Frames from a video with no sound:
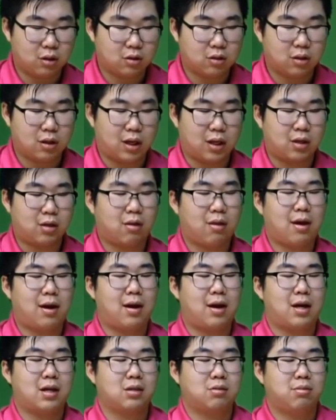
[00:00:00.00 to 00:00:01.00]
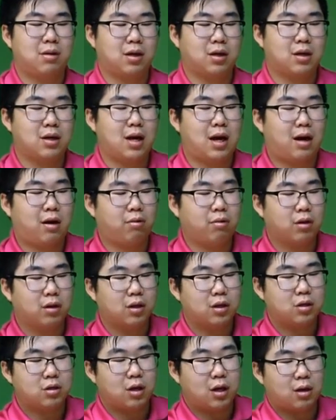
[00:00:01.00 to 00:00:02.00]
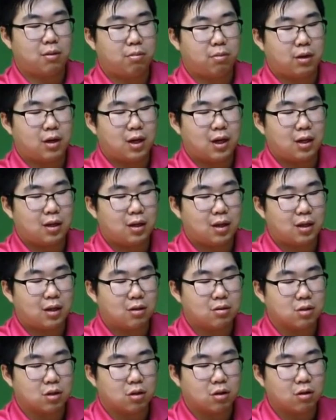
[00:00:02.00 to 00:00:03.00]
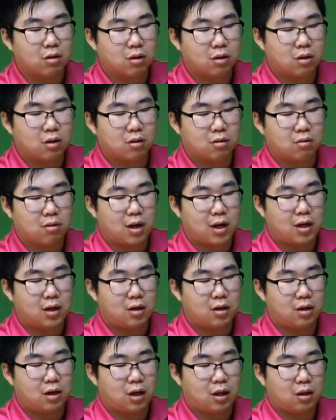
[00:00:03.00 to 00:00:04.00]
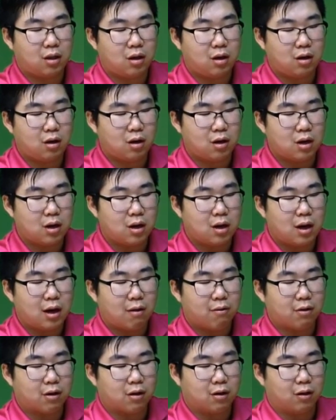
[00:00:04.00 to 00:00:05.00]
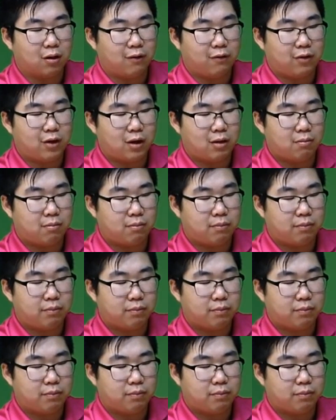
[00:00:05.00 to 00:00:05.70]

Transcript: So that aspect. Now we're going to try to pretend that there's a hook right underneath here. We're going to lift up.